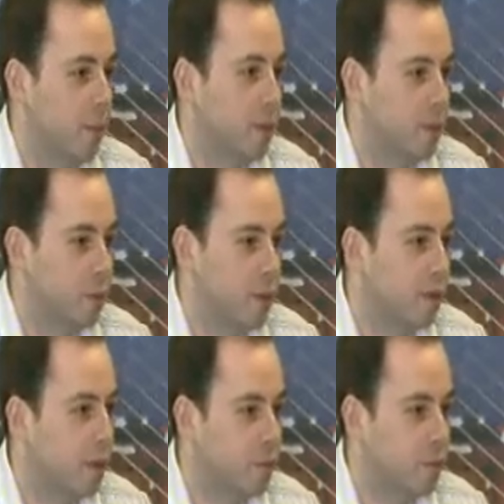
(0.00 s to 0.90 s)
of the population
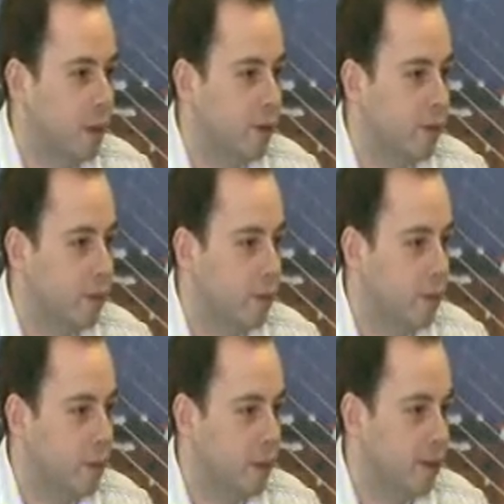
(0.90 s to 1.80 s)
weren't overweight or
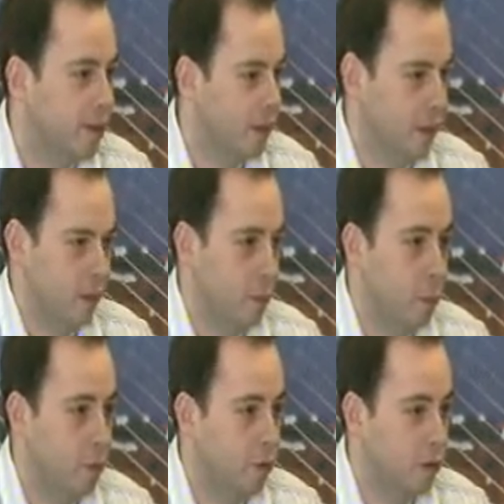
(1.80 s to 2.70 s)
obese,
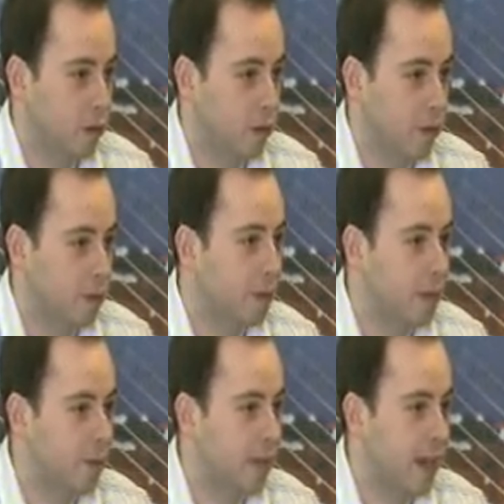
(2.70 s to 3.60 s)
when one in three people
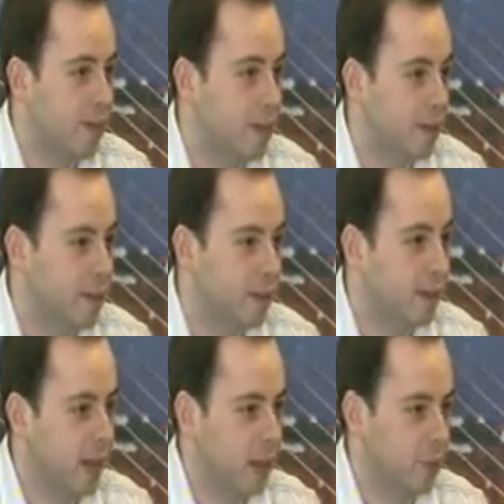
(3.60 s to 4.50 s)
didn't have heart disease.
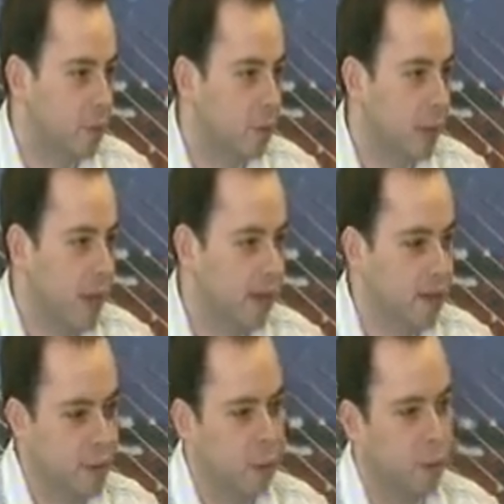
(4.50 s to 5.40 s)
And when you look back and
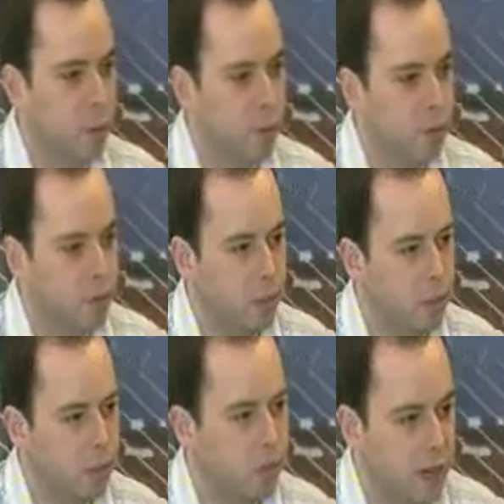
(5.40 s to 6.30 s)
you say,
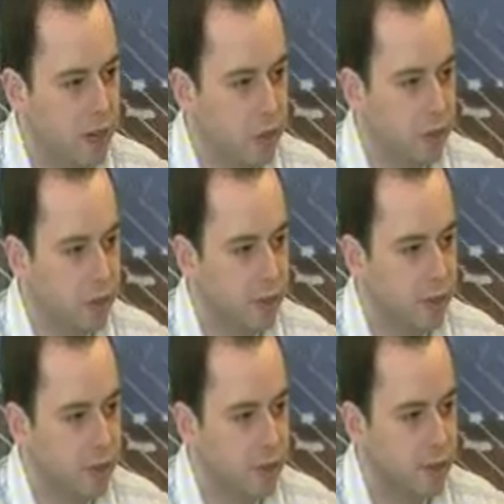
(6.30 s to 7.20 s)
what's changed, what's
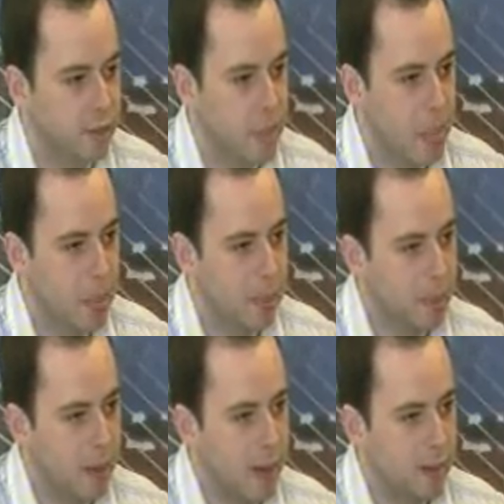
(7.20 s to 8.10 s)
different?
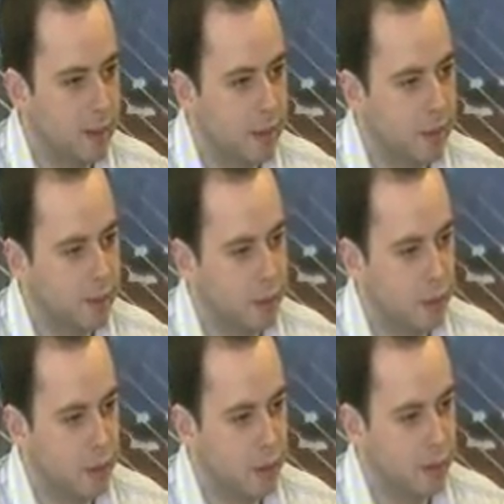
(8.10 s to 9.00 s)
And when
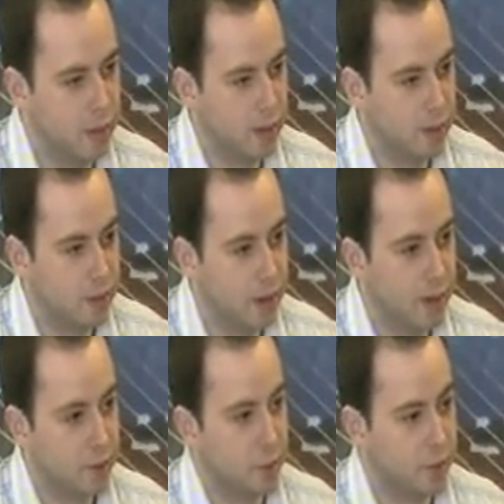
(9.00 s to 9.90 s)
you look at it in the likes of
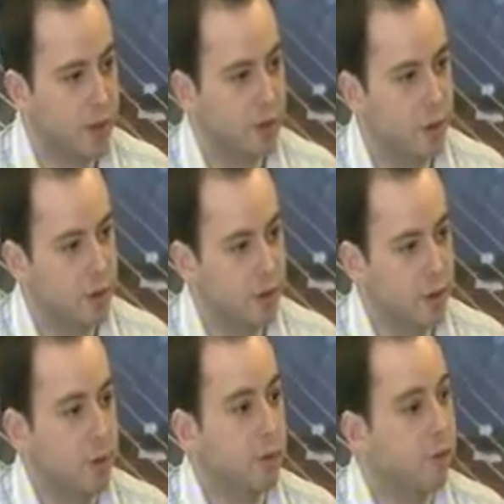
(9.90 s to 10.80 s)
diets, what diets
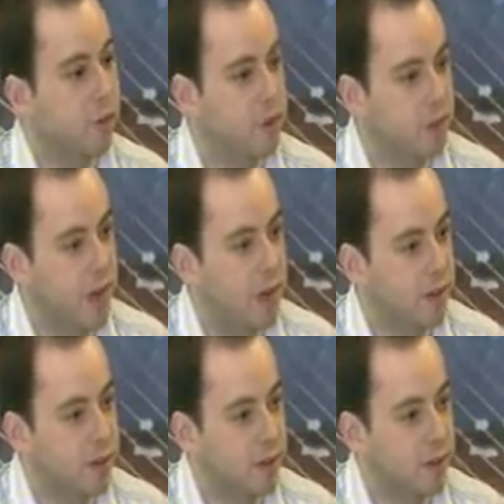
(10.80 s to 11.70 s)
always do is restrict
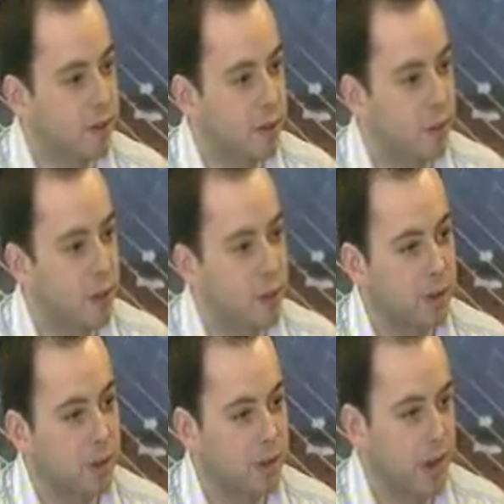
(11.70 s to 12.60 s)
calories. Yeah. No matter
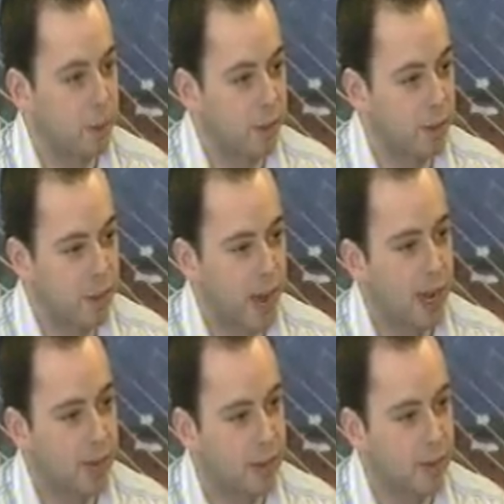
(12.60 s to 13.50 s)
what they say, whether it's the
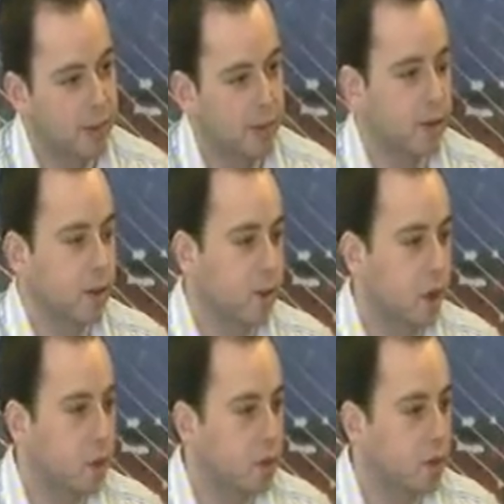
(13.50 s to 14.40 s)
Atkins or the
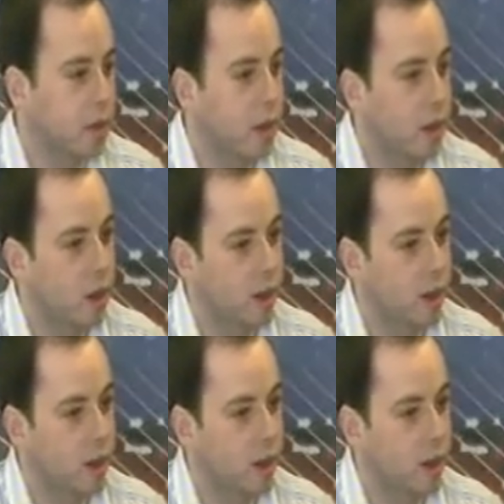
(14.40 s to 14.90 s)
Sohn